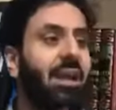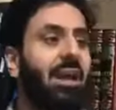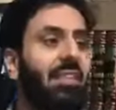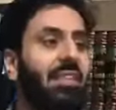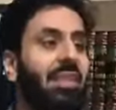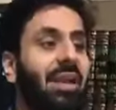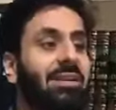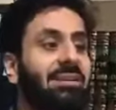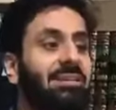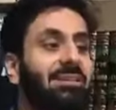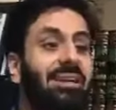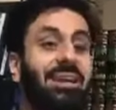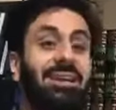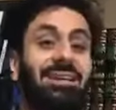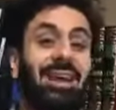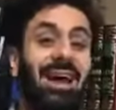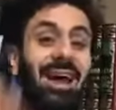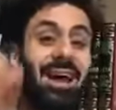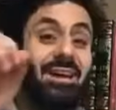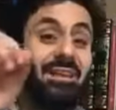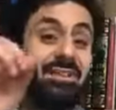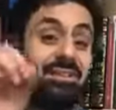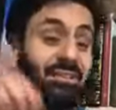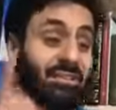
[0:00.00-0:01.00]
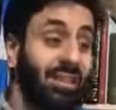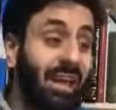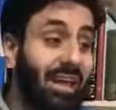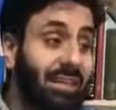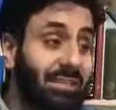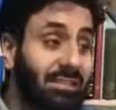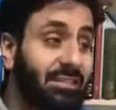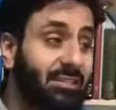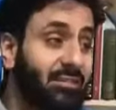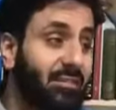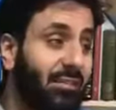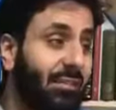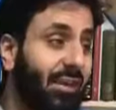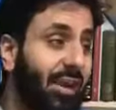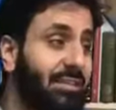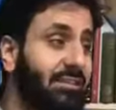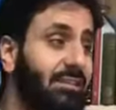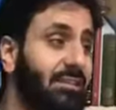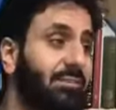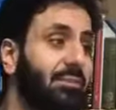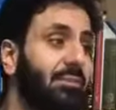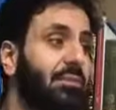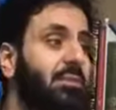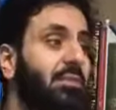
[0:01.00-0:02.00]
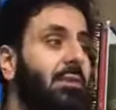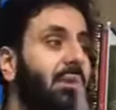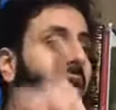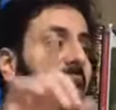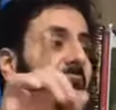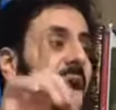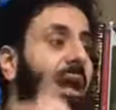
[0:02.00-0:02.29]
they said, science is revisable,